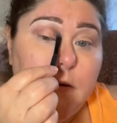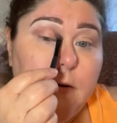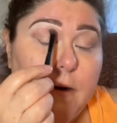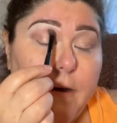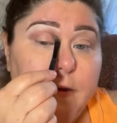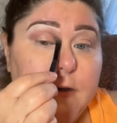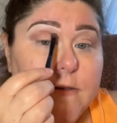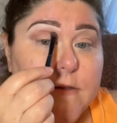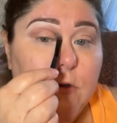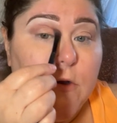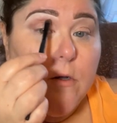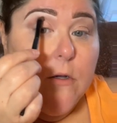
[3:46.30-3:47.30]
Now this
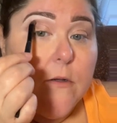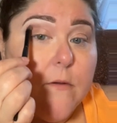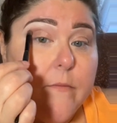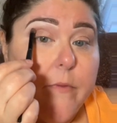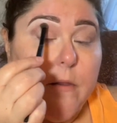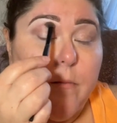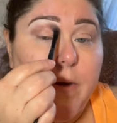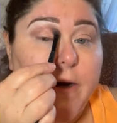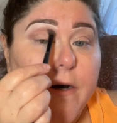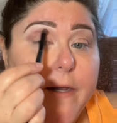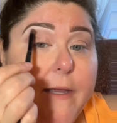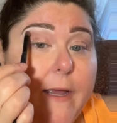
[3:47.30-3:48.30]
look, the
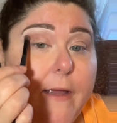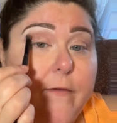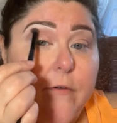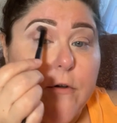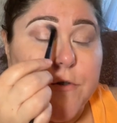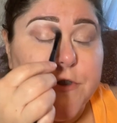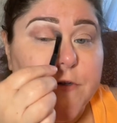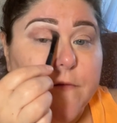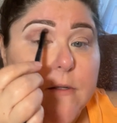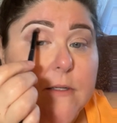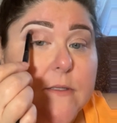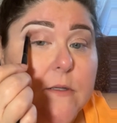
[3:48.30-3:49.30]
Mary Kay version
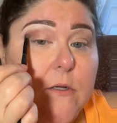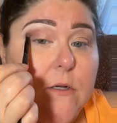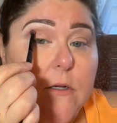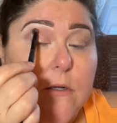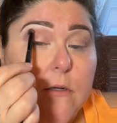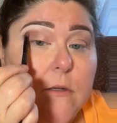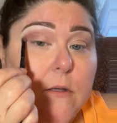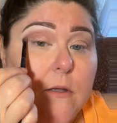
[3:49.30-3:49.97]
of this look,